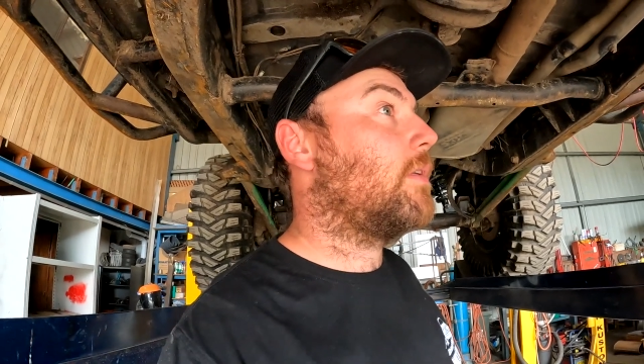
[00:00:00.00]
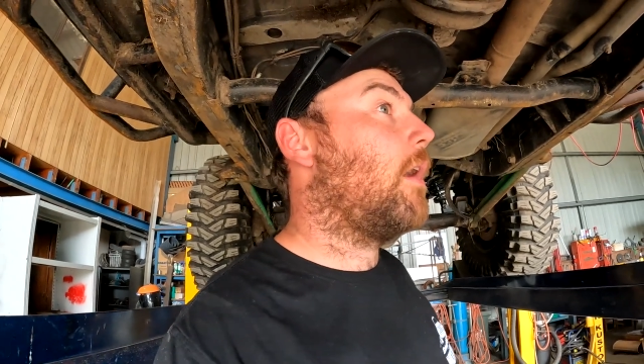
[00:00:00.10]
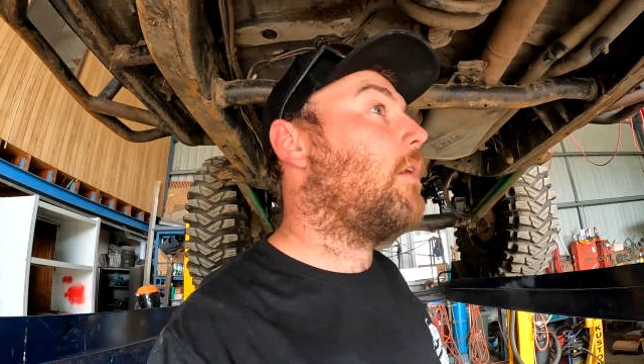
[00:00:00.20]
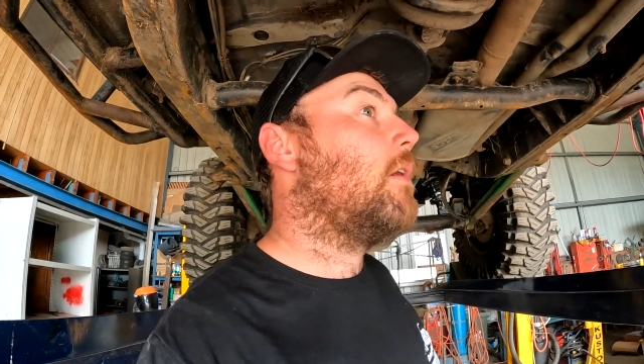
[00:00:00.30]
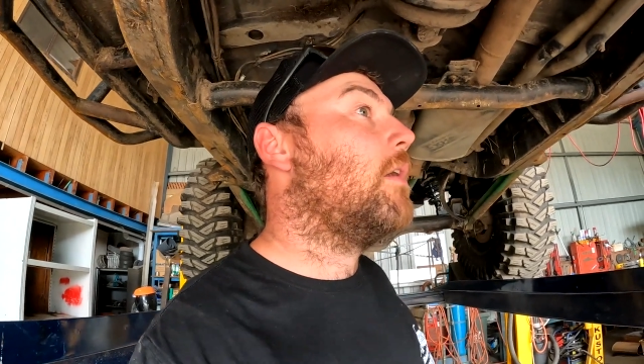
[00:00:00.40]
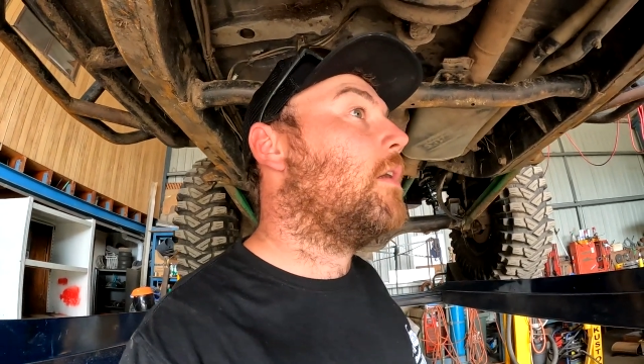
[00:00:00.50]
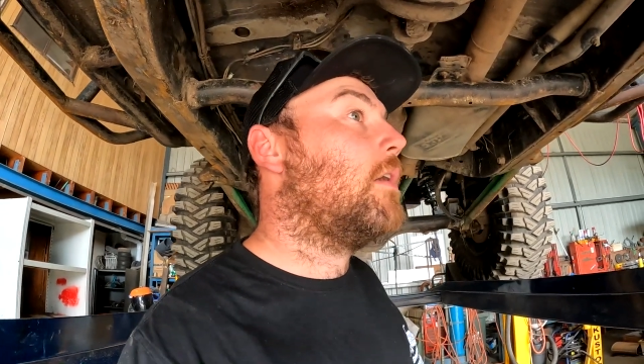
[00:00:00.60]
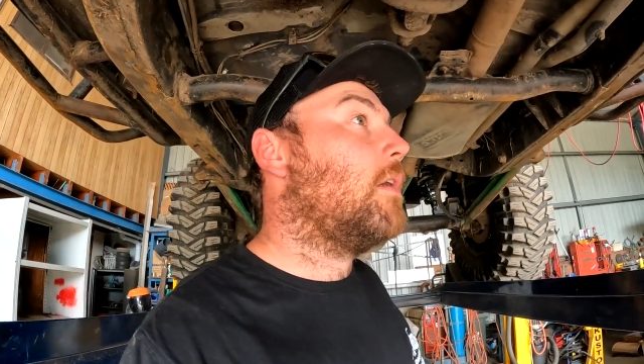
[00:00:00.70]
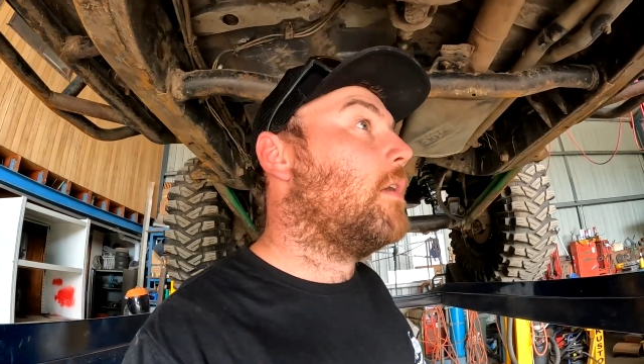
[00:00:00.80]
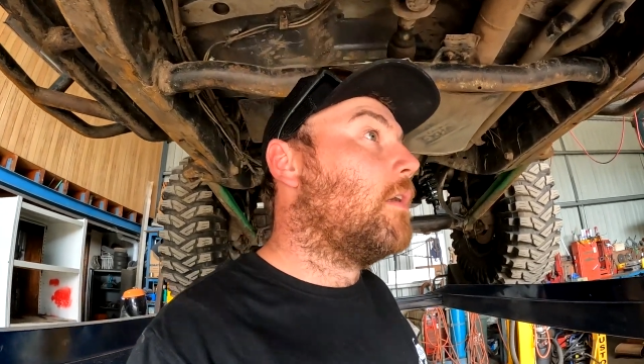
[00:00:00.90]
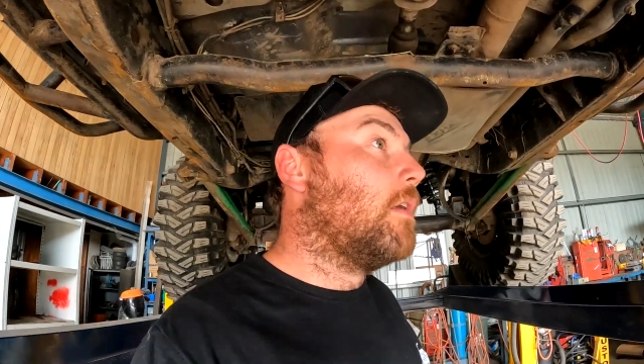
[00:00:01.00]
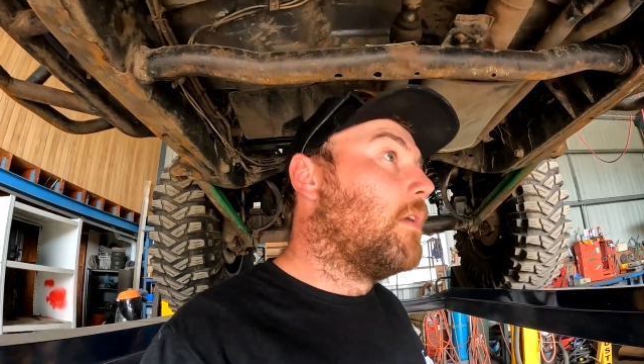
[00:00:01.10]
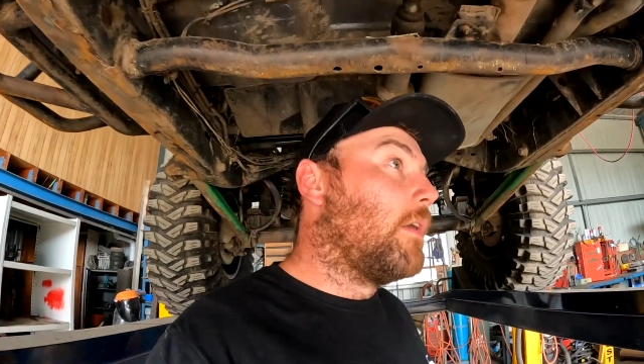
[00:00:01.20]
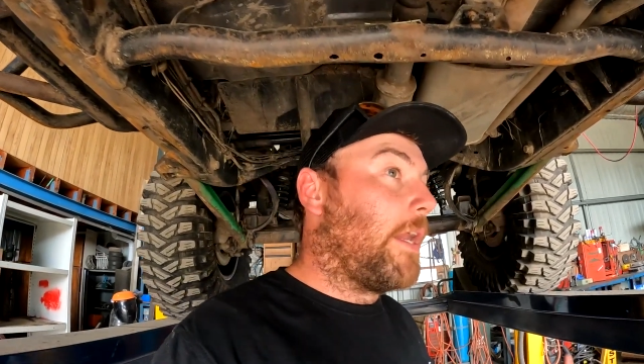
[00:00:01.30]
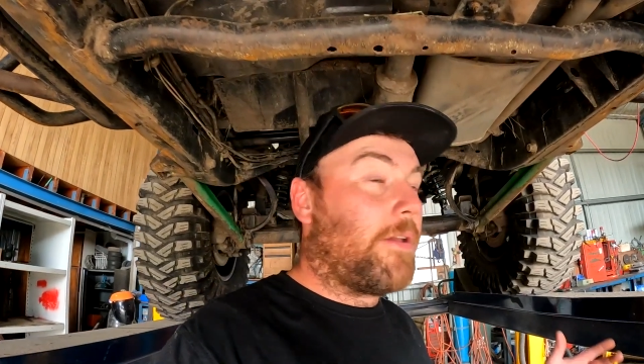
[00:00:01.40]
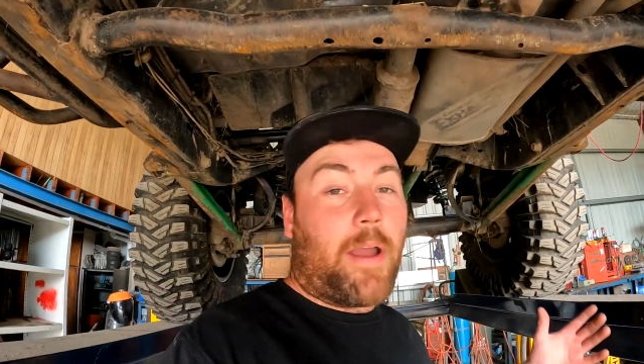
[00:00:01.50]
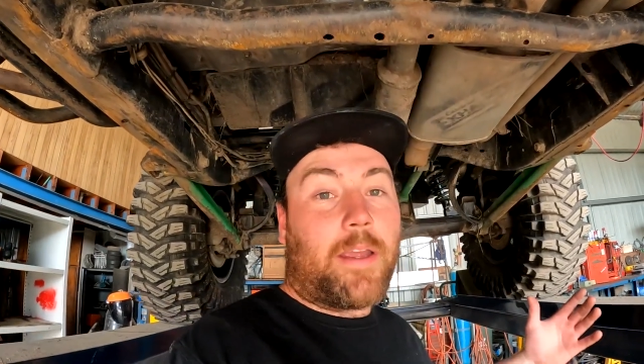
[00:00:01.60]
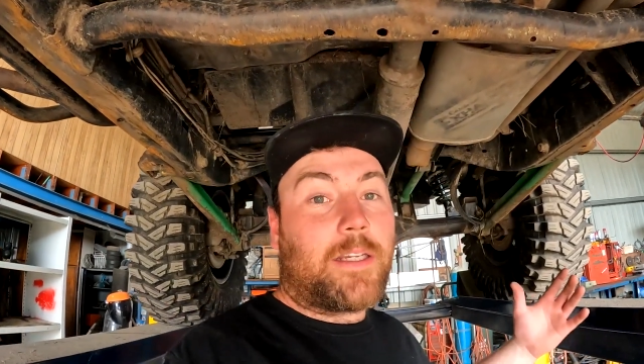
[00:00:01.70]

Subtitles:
So anyway,